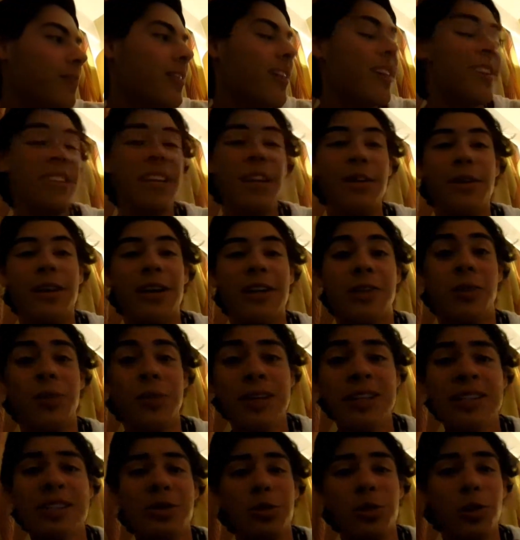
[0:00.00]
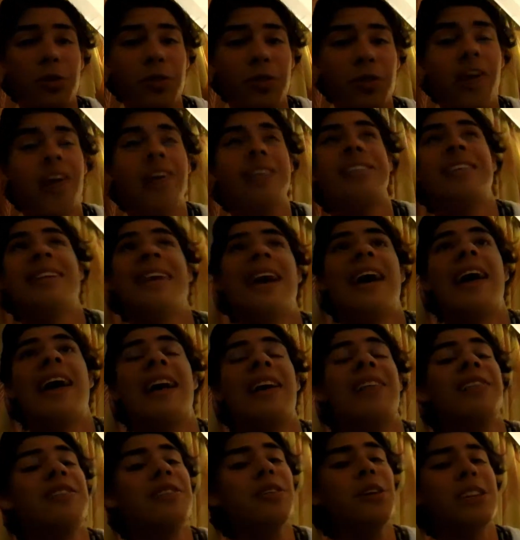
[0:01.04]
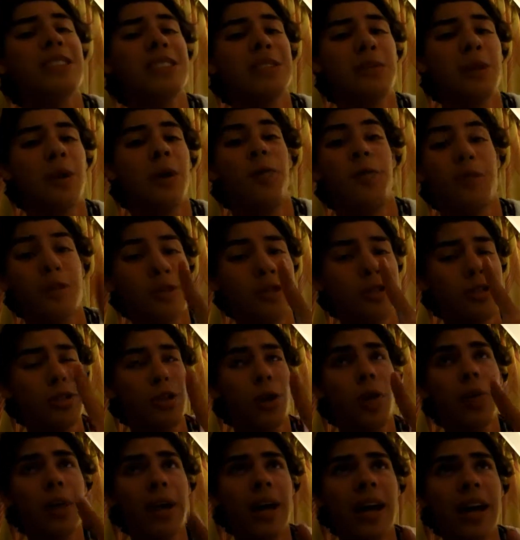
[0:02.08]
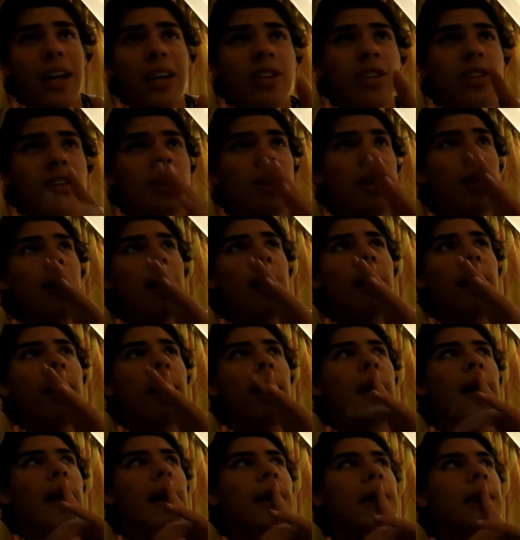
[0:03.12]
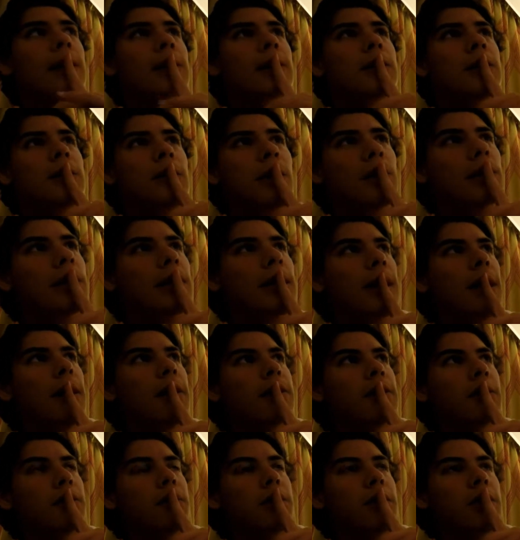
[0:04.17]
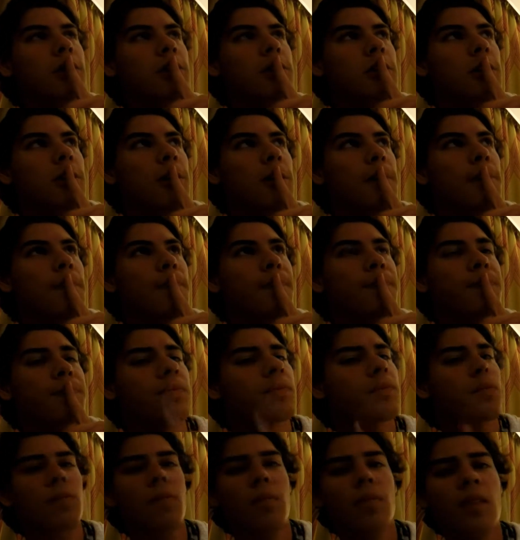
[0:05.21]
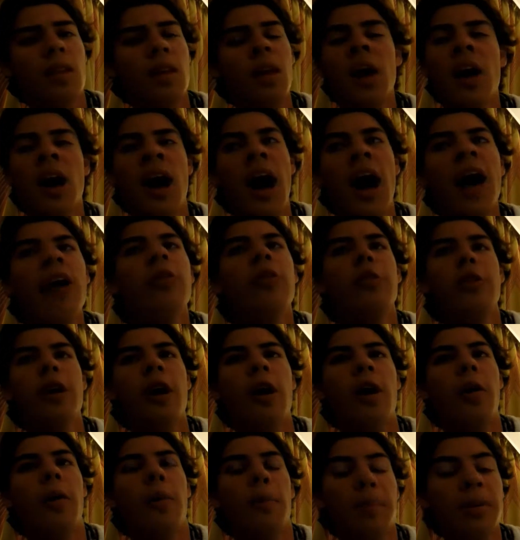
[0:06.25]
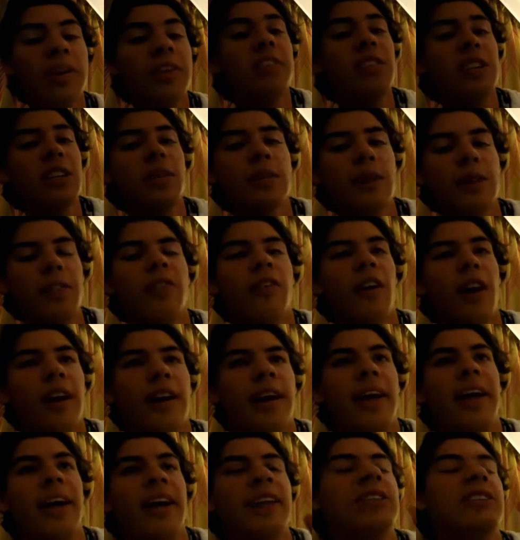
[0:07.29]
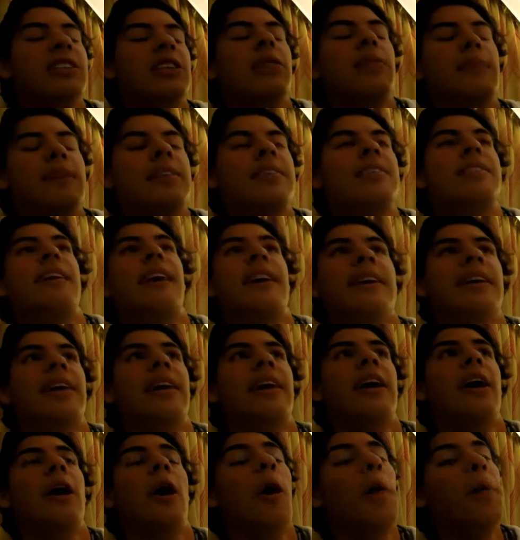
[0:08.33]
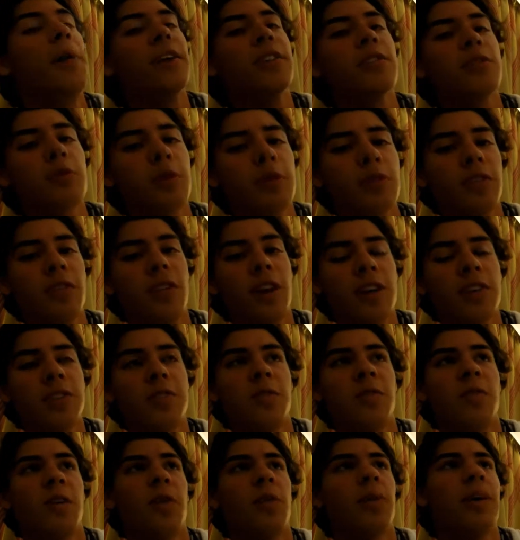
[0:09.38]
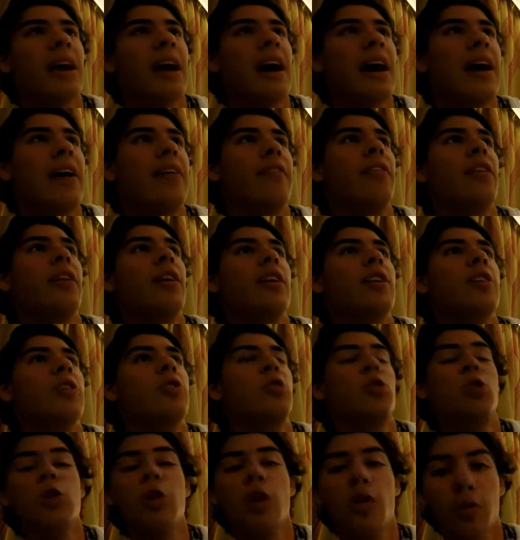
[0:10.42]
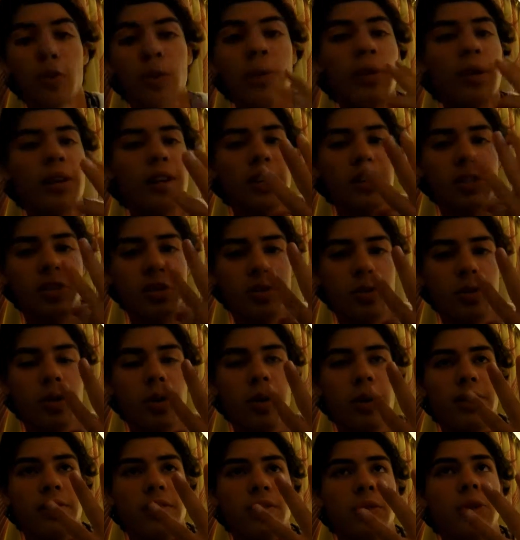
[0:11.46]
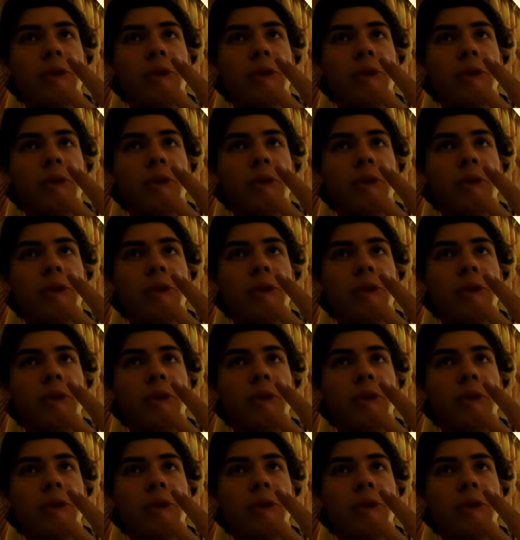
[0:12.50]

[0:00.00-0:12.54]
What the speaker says: So anyway, guys, hope you guys enjoyed the vlog today, and I'll see you guys tomorrow for Stonehenge and something else, I'm pretty sure. I don't know, but it's going to be fun. It's going to be sick. Hope you guys enjoyed the vlog so far. We're going to have three more countries we're going to.